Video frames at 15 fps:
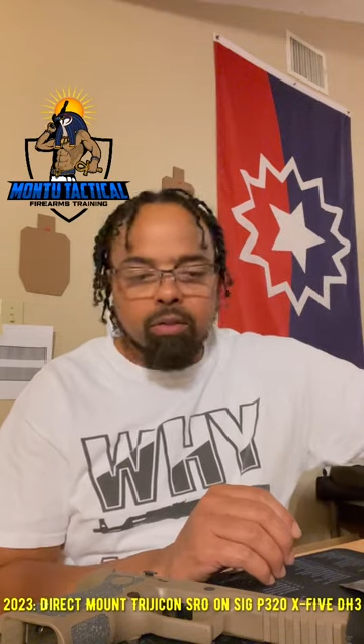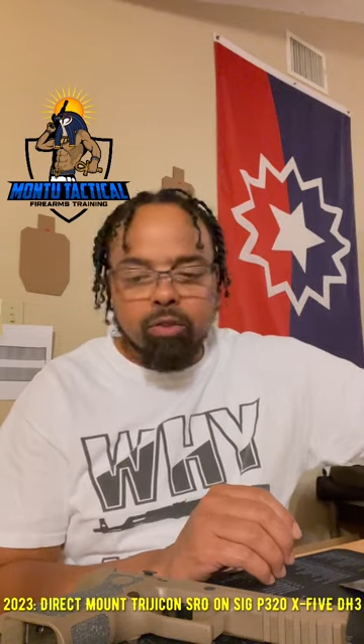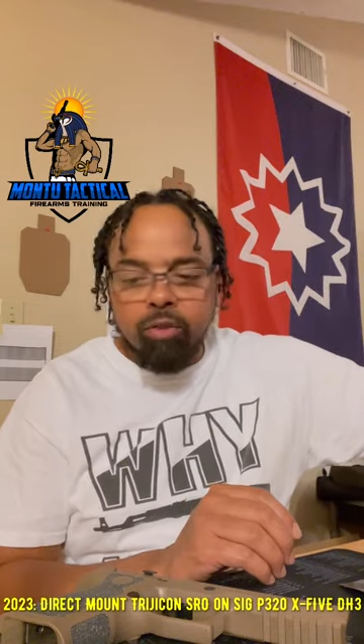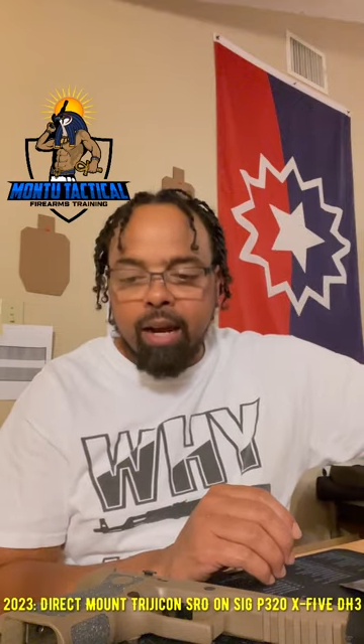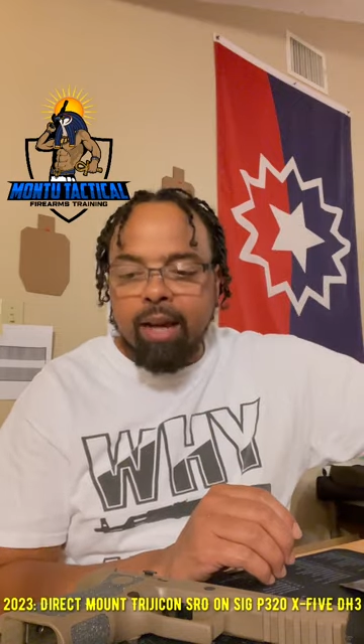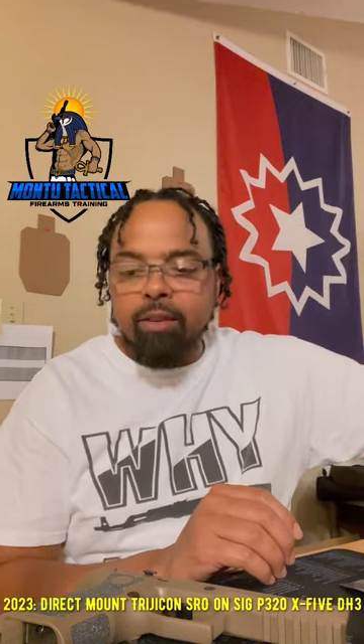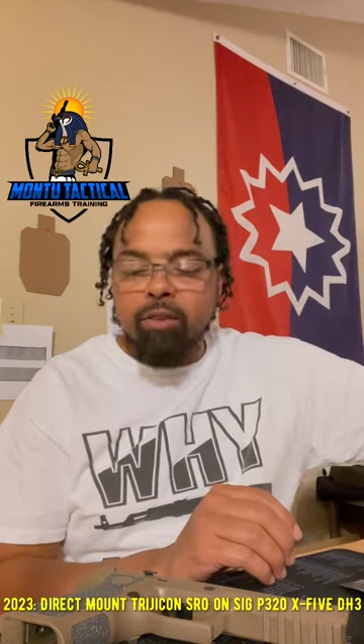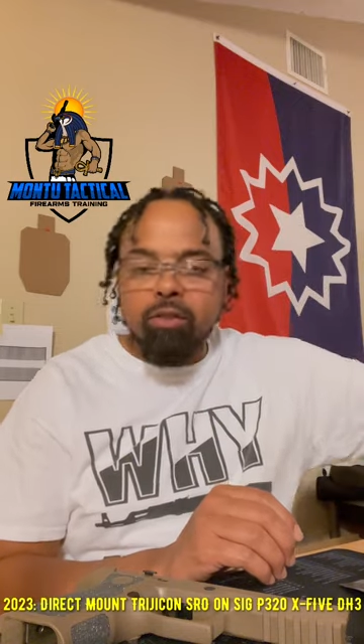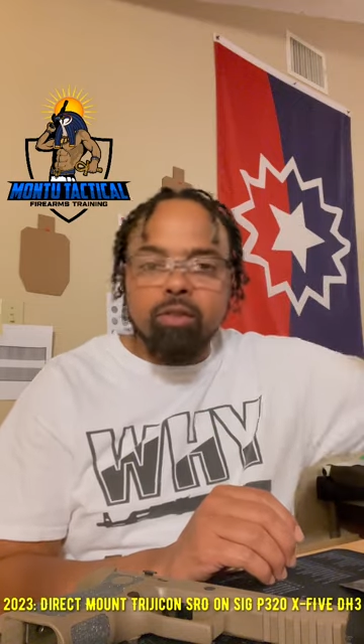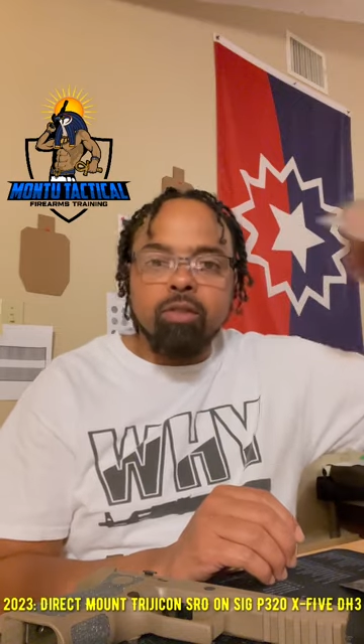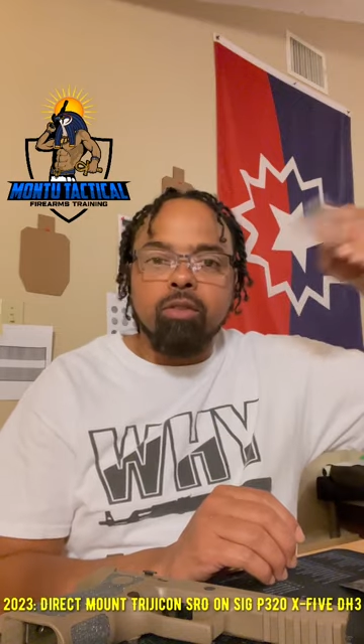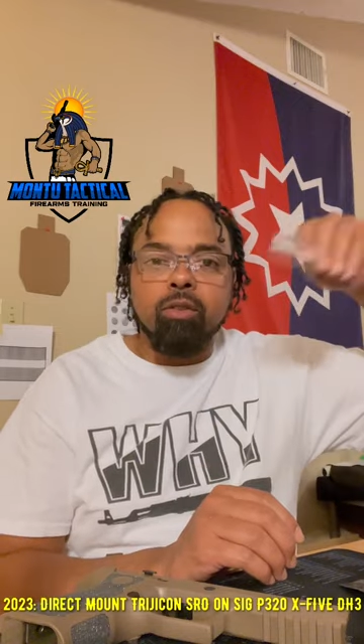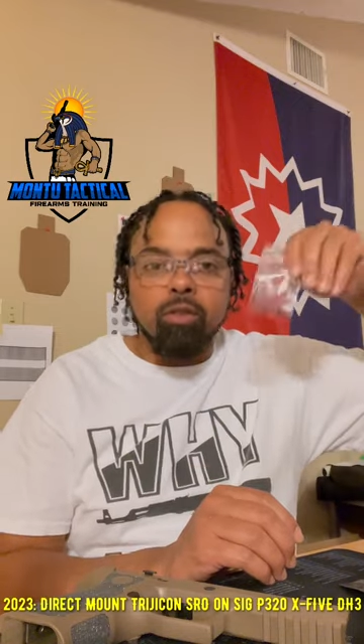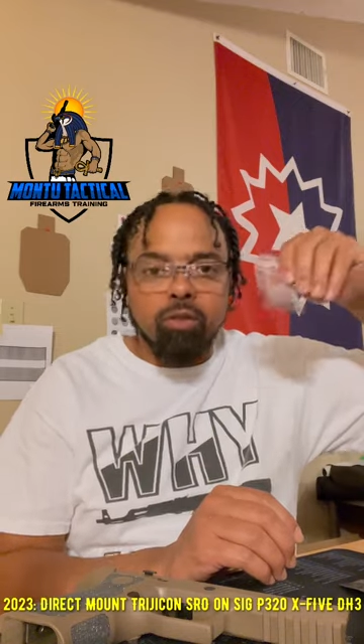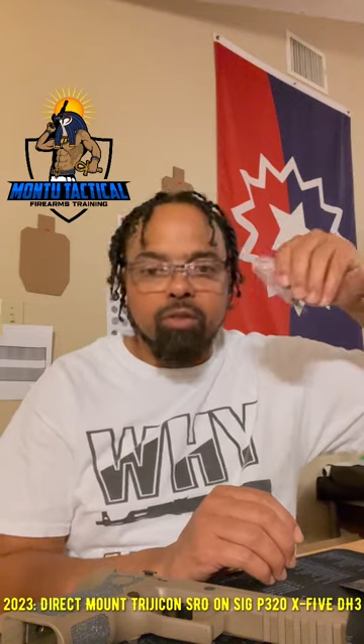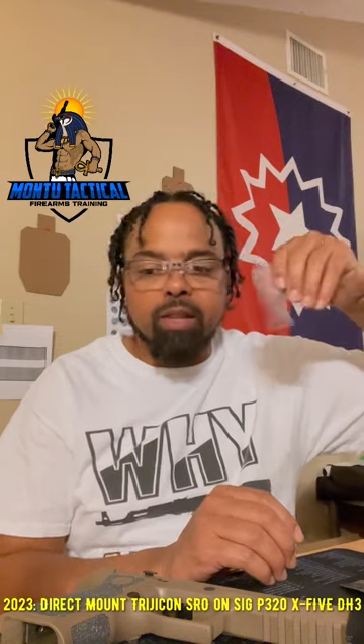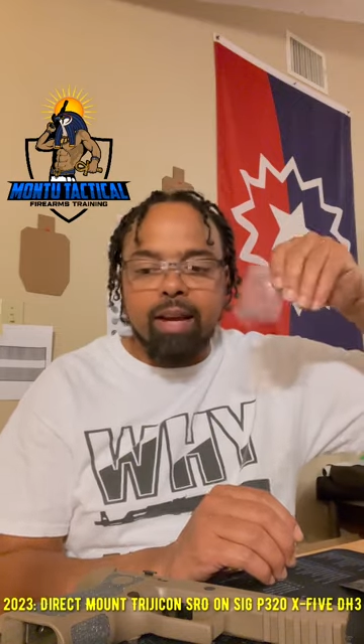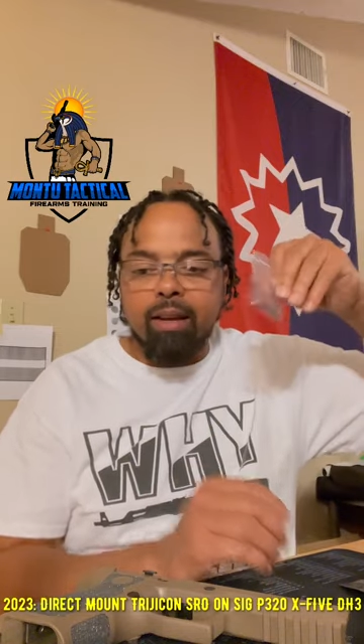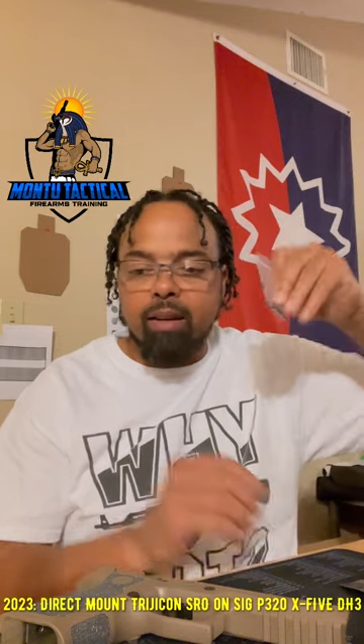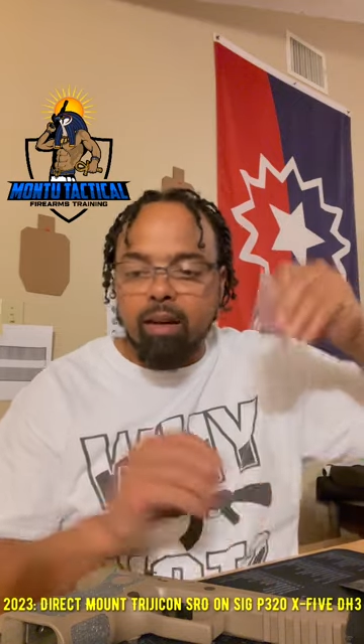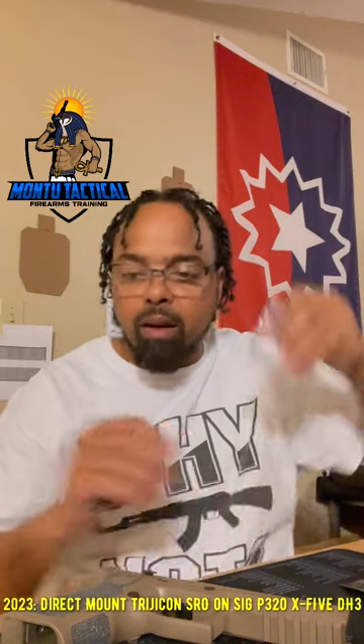do not use the screws that